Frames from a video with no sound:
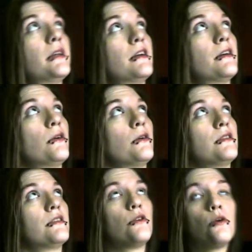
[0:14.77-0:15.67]
curtains
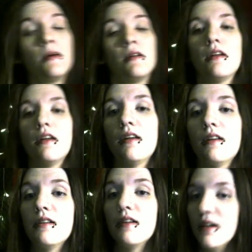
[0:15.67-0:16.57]
is open,
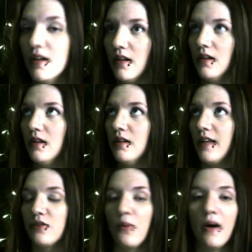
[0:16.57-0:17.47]
and
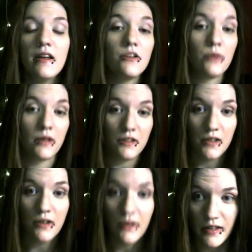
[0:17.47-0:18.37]
that's why it is relatively
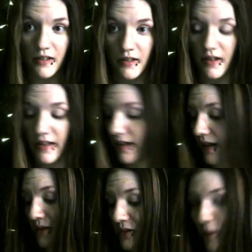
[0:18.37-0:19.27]
dark in here. And I
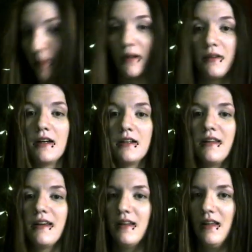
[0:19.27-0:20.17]
also apologize
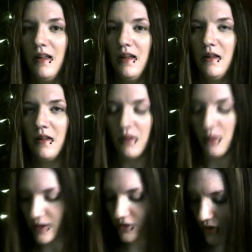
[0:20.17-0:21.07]
that the
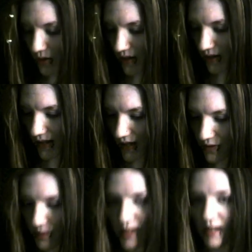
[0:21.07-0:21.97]
one short wig that I have
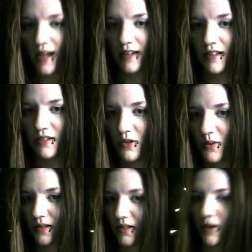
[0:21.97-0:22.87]
immediate access to
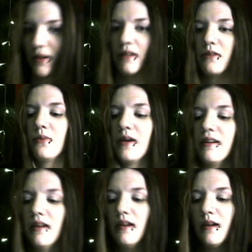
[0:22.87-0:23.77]
is a dark colored wig.
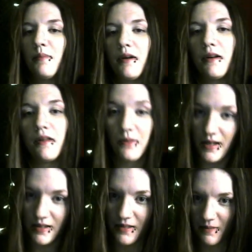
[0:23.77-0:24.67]
But
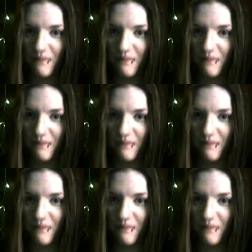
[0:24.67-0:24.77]
otherwise,